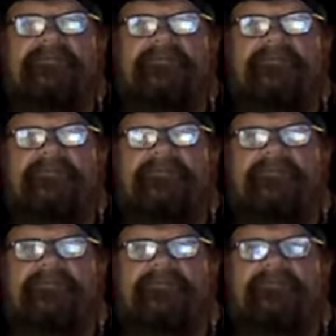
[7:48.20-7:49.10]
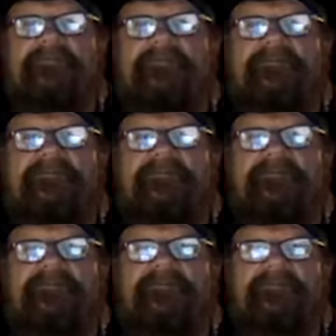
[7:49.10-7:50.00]

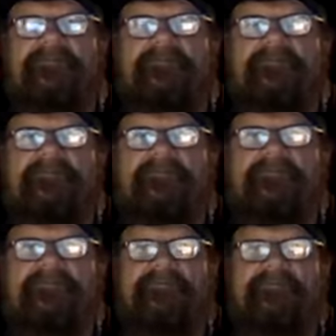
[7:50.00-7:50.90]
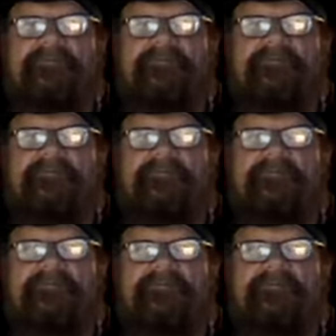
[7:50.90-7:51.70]
No words are spoken by the person on screen.